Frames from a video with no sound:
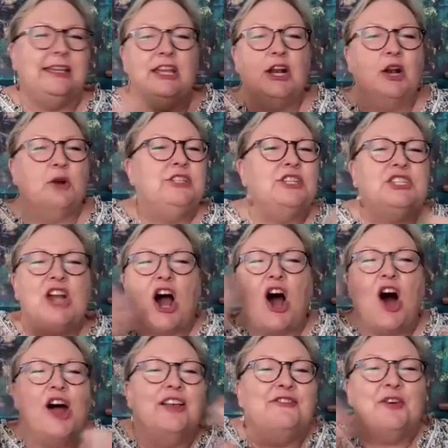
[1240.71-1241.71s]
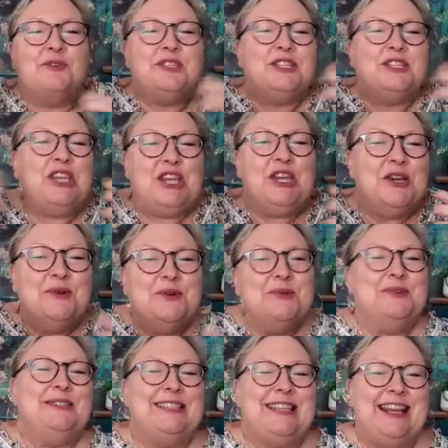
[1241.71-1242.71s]
You know, yeah. just all of those
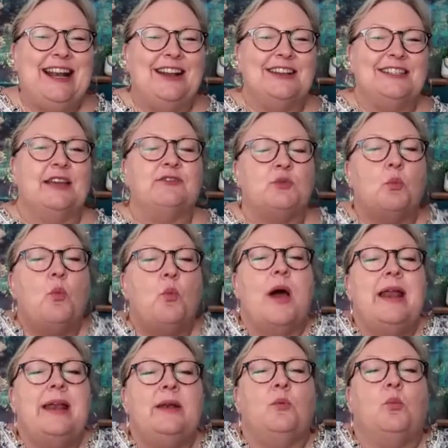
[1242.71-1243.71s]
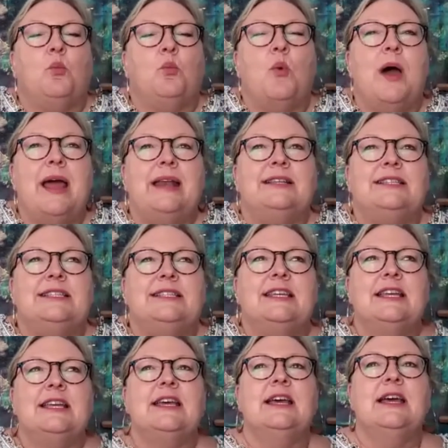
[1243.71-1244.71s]
cues in ourselves. What mm-hmm. what
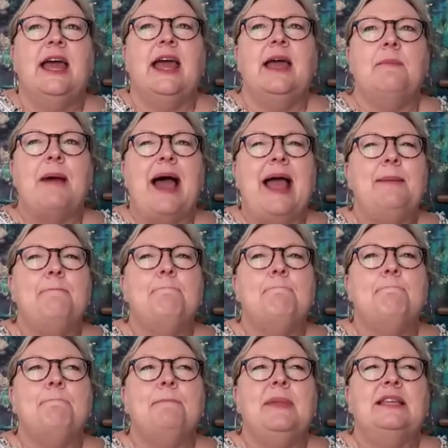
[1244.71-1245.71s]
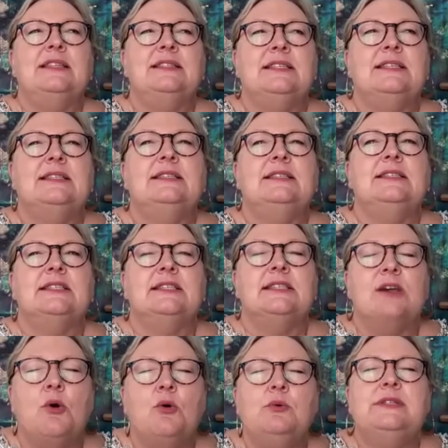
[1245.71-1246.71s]
am I in
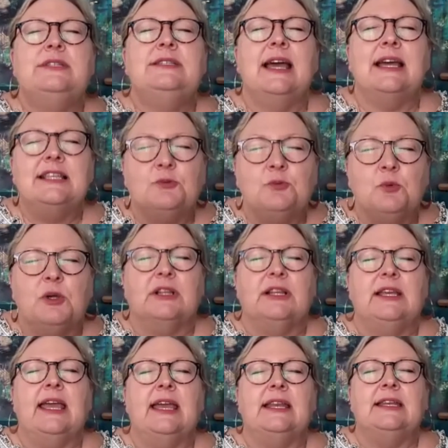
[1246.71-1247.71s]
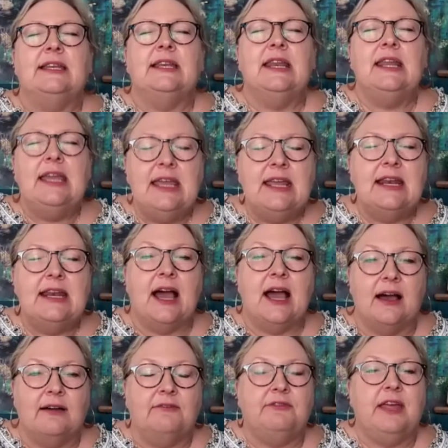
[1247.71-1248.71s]
so desperately in need
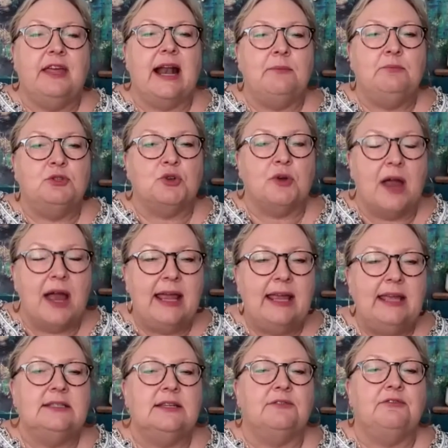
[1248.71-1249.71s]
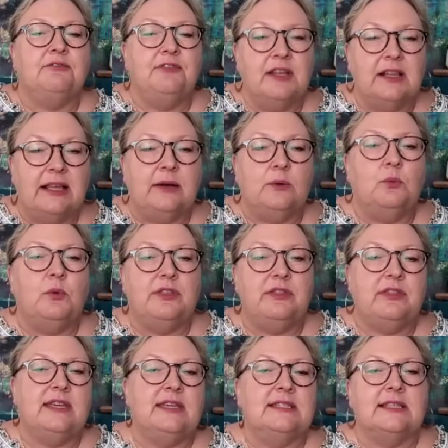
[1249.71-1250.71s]
of that I'm trying to fill it
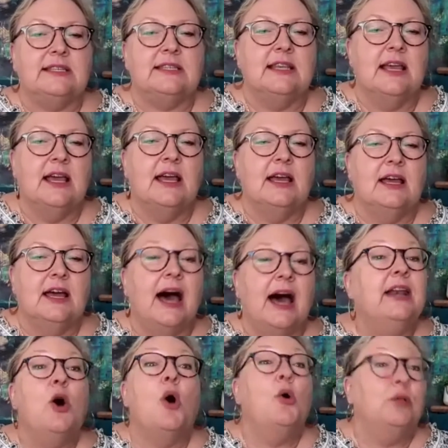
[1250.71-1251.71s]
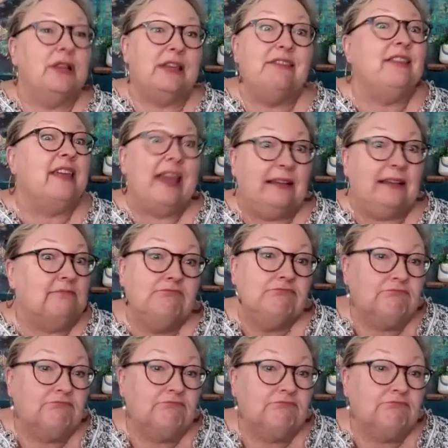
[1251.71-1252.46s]
with this unholy thing?